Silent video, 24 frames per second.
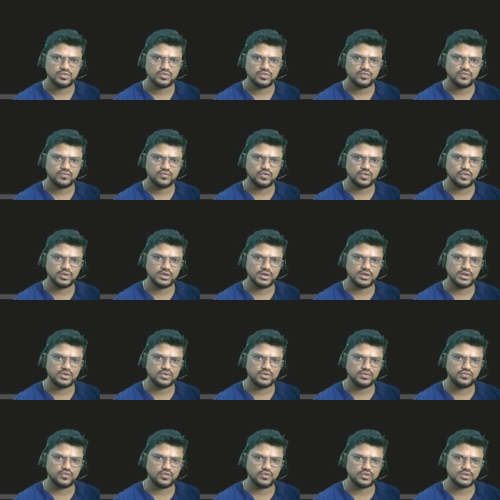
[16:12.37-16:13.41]
4
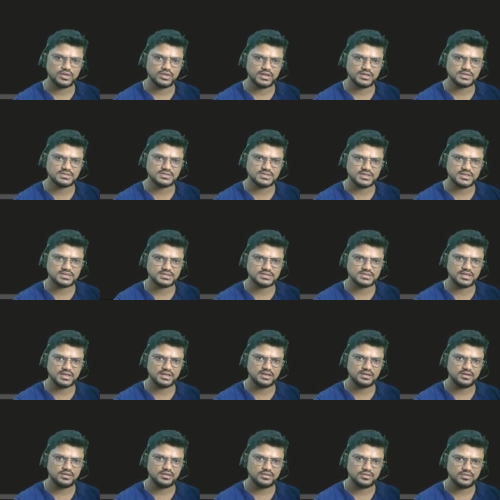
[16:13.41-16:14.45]
into 4, that is
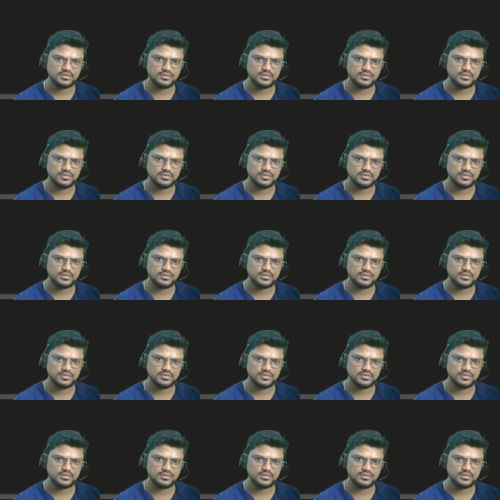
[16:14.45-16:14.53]
16